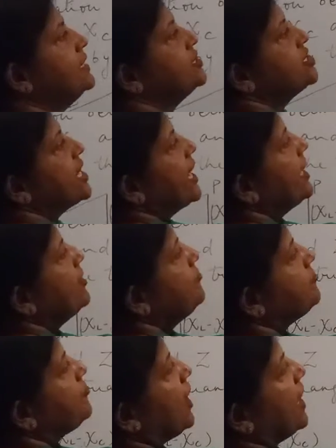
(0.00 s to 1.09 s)
tan
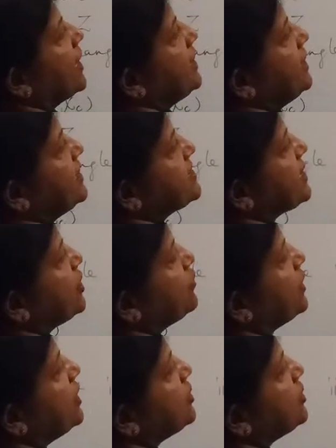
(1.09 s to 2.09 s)
phi is equal